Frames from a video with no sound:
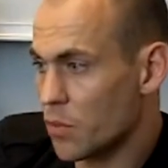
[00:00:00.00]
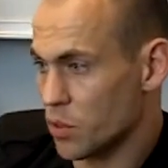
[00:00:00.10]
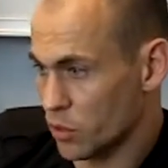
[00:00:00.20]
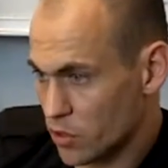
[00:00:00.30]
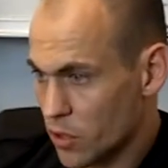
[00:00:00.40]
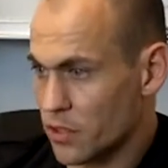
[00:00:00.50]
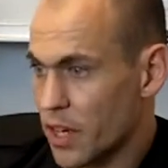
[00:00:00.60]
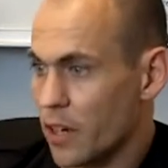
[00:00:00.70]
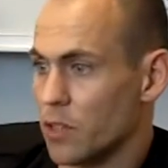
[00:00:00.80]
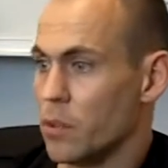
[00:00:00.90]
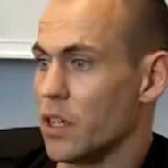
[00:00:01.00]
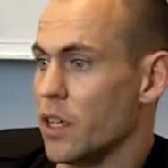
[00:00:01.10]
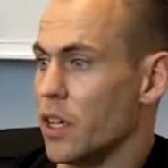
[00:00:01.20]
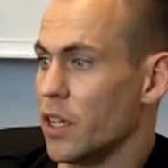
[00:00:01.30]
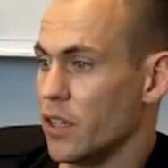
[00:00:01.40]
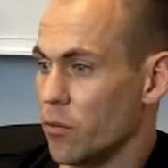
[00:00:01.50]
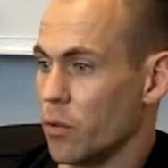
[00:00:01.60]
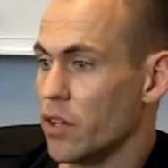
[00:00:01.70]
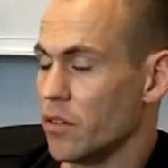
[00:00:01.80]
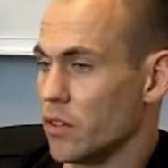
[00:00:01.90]
So we started there in the beginning, and then
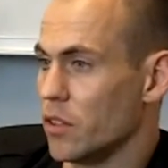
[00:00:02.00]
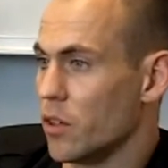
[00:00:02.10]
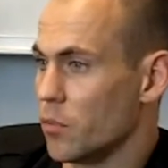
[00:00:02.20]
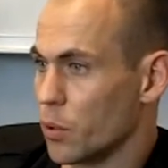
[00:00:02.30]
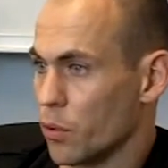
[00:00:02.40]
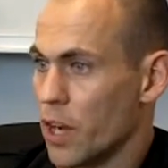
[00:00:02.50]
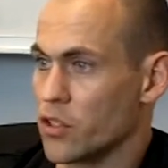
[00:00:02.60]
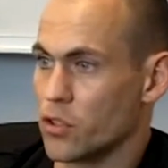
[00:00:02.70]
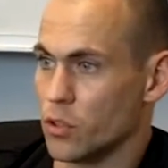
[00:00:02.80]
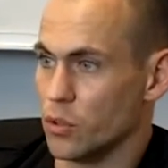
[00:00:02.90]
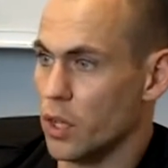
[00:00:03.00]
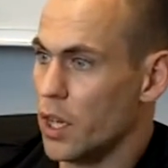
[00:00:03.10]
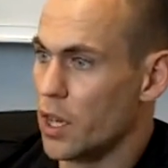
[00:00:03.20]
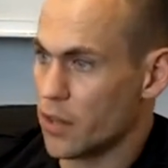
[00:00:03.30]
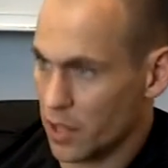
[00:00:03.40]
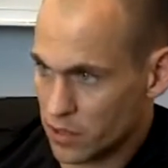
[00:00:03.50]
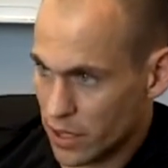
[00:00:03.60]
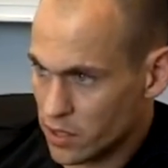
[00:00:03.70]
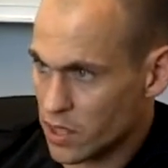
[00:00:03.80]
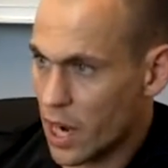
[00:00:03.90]
we, you know, progressed to things
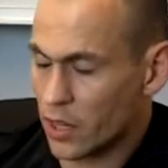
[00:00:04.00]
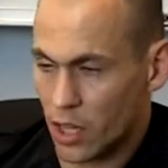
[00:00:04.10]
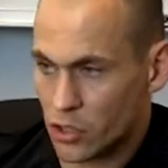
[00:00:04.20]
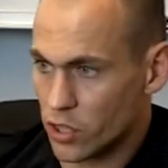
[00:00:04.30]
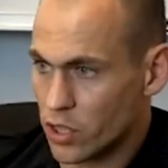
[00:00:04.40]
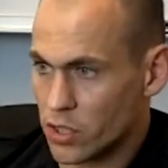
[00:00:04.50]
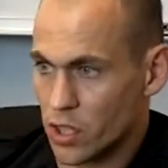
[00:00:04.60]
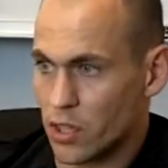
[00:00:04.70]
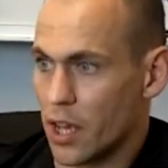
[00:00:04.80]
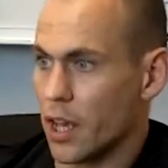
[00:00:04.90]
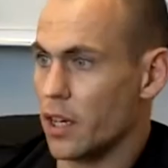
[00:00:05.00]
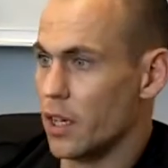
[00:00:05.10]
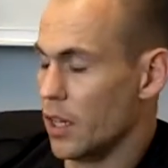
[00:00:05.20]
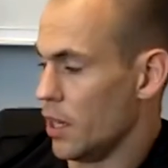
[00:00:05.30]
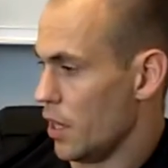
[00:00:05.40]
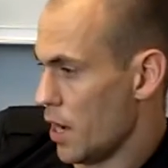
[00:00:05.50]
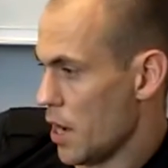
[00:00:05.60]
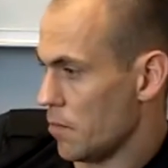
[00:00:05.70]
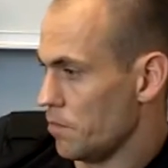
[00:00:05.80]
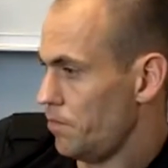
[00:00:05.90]
like side lunges, and then
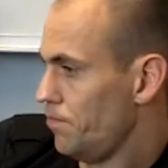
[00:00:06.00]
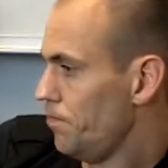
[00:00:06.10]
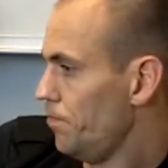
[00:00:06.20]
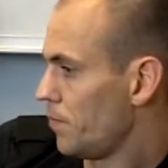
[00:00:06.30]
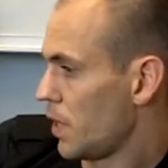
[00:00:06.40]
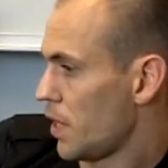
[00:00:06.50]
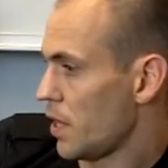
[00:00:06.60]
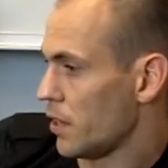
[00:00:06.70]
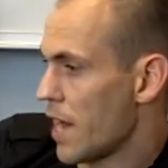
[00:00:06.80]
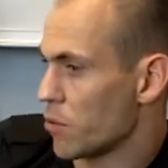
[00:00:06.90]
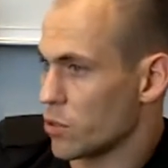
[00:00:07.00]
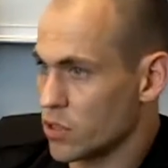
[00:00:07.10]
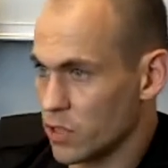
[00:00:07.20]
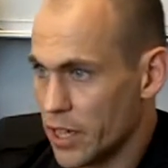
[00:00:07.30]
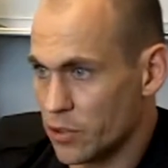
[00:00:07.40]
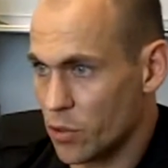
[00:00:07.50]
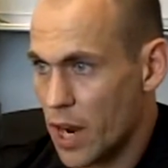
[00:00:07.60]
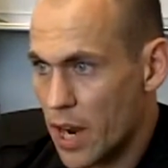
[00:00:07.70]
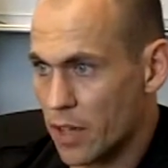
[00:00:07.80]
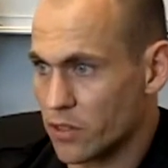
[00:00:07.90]
lateral sled
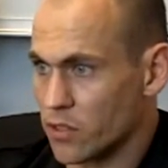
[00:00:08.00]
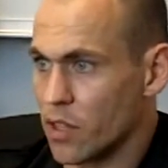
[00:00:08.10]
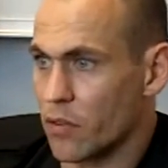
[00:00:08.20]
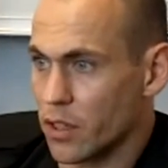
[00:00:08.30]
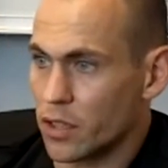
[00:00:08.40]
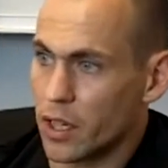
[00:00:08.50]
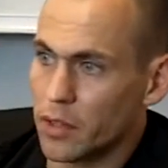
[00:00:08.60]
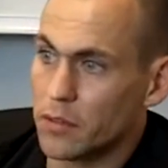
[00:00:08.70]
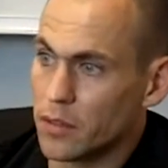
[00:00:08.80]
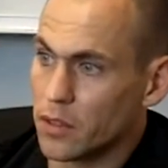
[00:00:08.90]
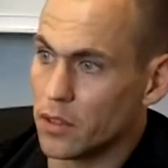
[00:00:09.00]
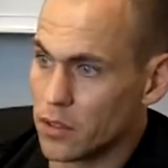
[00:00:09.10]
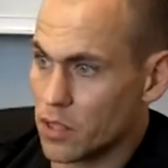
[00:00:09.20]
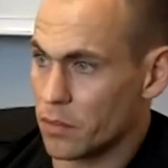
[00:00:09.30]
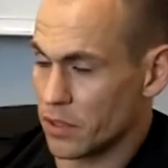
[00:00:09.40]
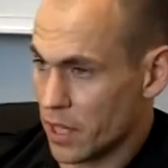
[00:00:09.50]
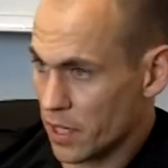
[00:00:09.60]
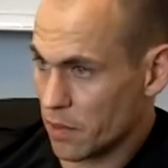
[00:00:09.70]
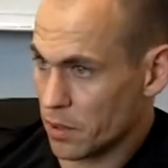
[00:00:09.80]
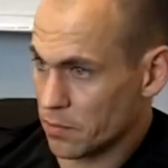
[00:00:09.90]
drags and stuff like that, you know, something
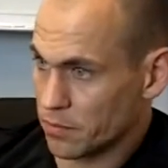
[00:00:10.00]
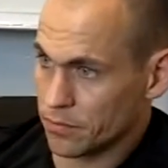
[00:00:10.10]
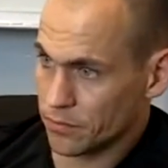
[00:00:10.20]
dynamic.